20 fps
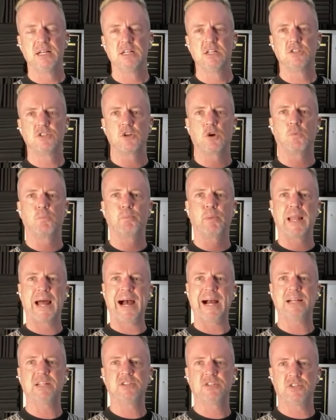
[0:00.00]
So
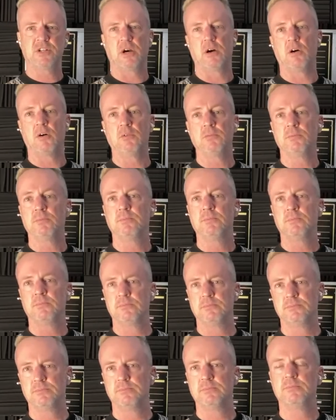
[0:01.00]
Blackstone,
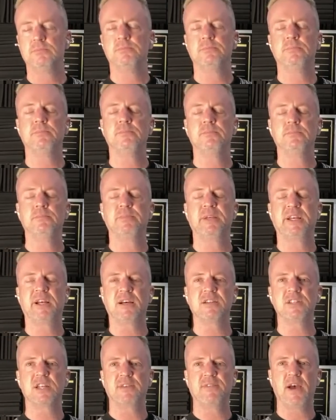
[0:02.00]

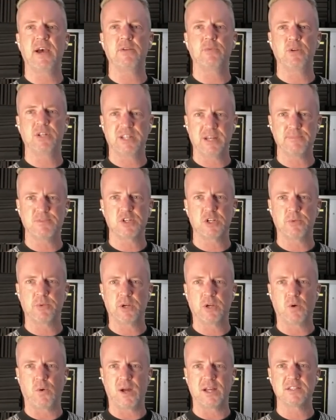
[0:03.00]
because they've had redemption
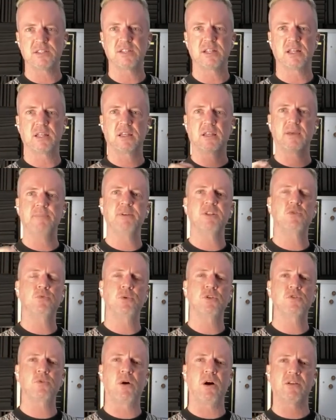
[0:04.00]
requests, limits
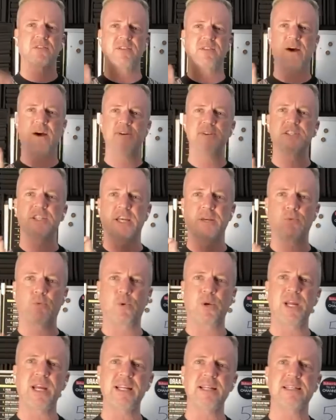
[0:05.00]
withdrawals. Now, as a
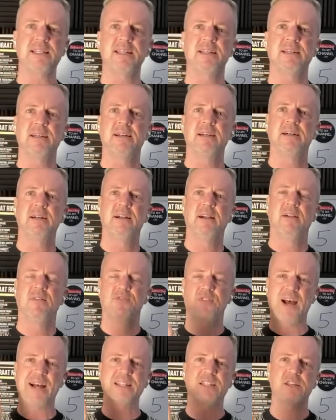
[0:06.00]
REIT,
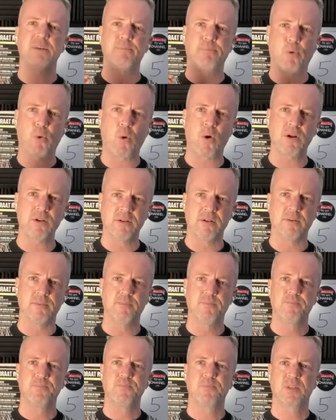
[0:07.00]
that's important
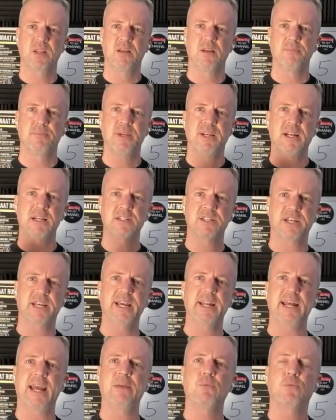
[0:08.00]
because,
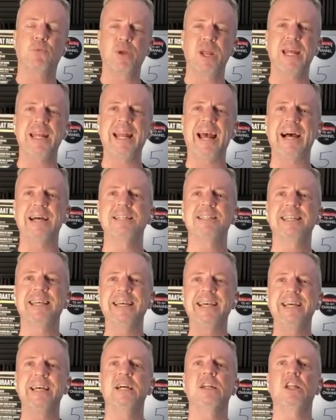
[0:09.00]
again, a REIT has
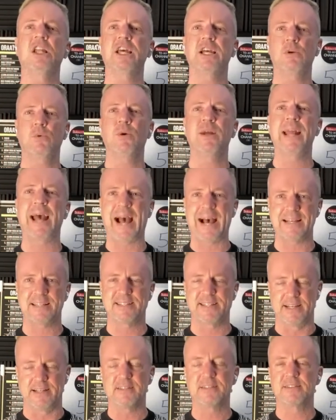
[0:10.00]
illiquid
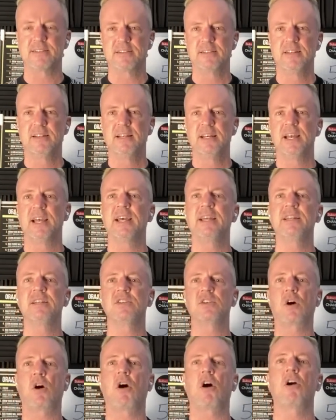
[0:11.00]
assets it
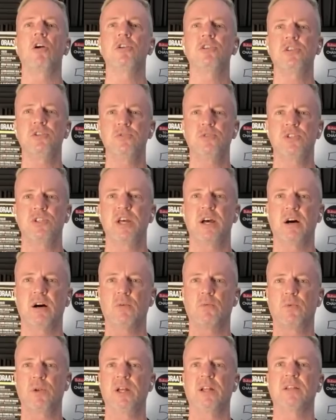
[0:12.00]
is hard to
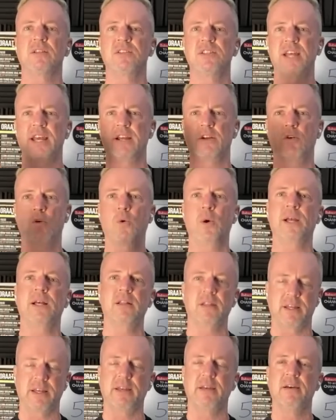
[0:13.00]
sell real estate
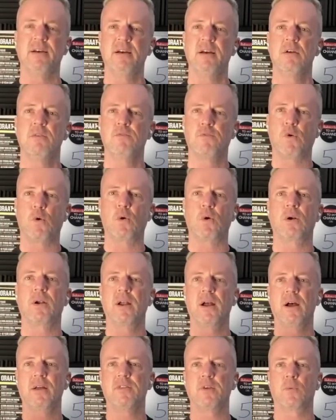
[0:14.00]
quickly for
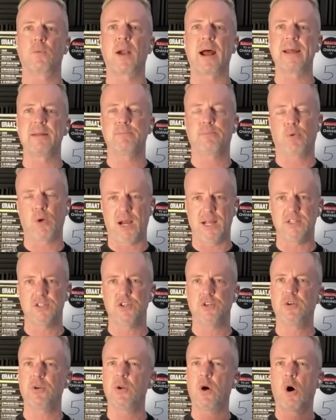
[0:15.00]
the right price.
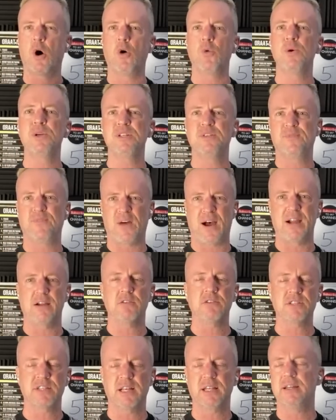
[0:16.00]
You could always fire
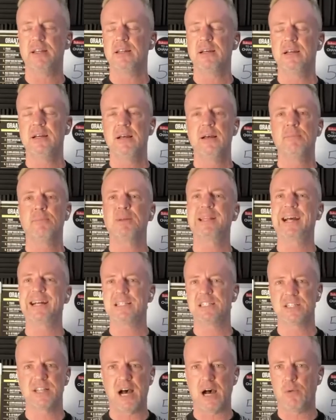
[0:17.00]
sell it, but
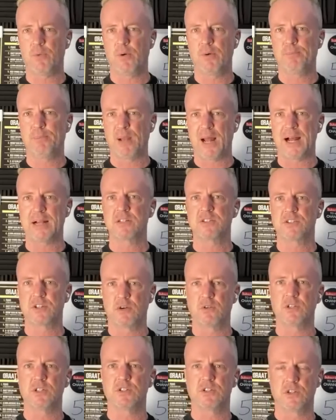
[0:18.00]
that's not what
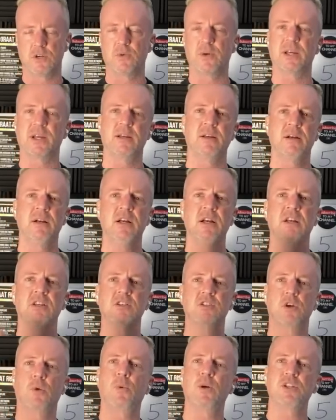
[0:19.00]
Blackstone is doing.
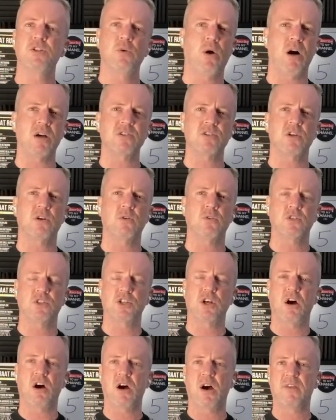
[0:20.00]
So, what you also
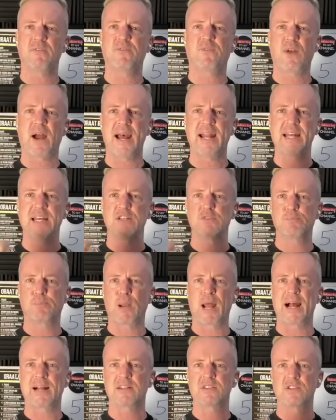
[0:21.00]
saw on Friday is
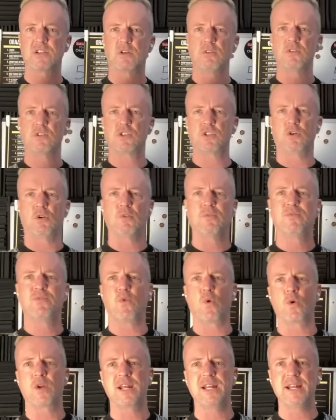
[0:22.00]
Blackstone sold
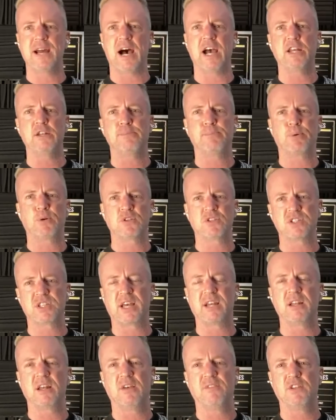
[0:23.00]
49%
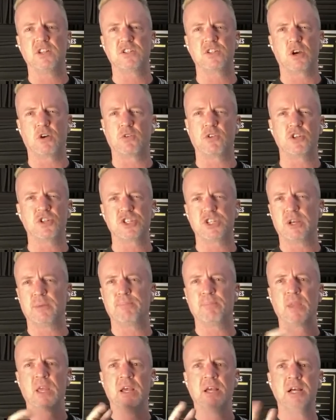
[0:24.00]
of its
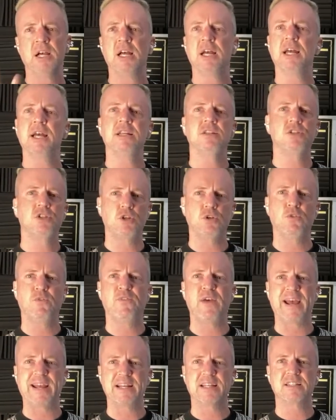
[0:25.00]
ownership in two
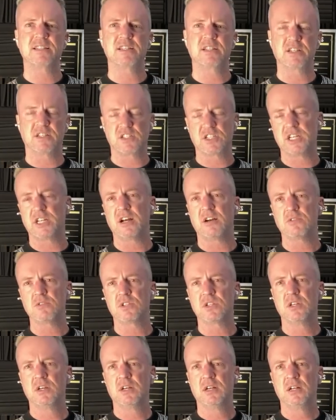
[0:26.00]
Vegas
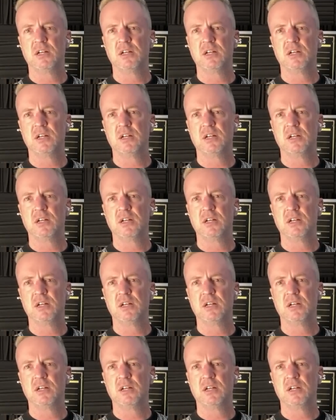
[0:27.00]
casinos